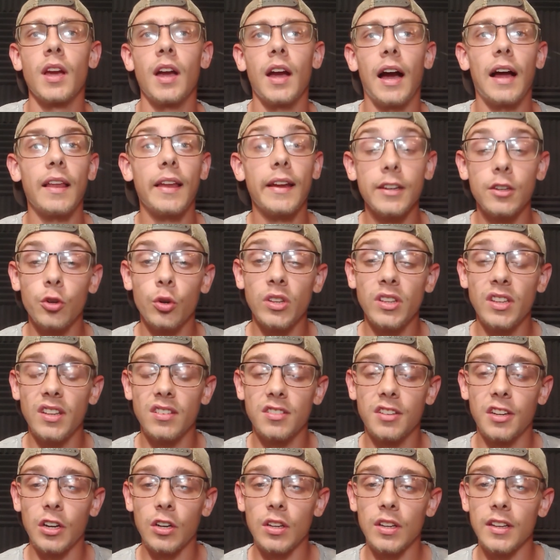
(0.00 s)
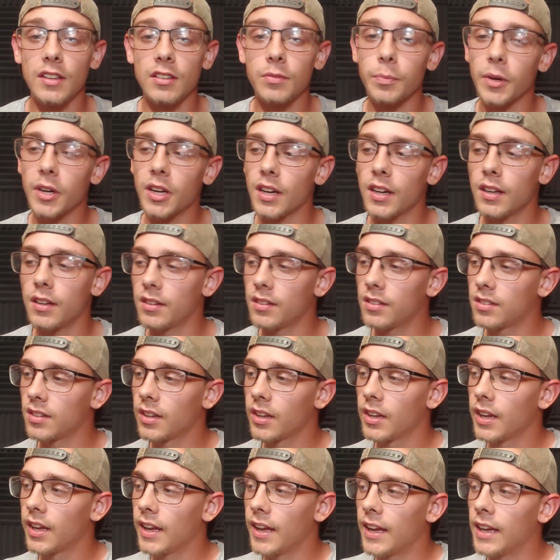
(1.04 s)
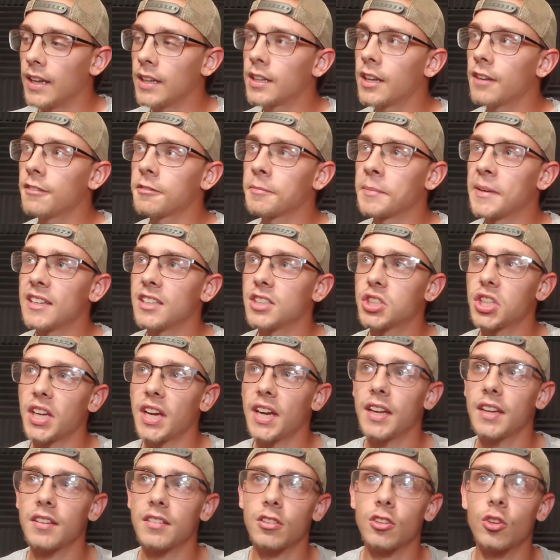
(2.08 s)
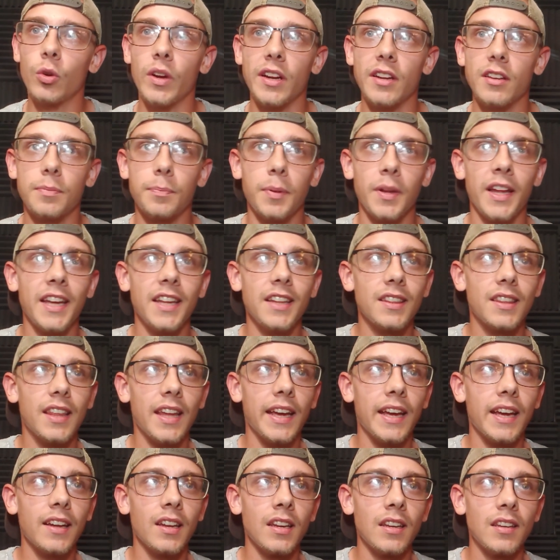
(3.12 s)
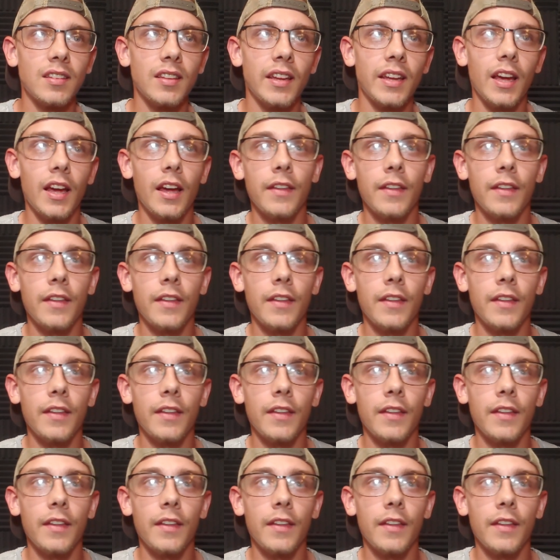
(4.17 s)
I like doing these tier lists because it gives me a chance to explain things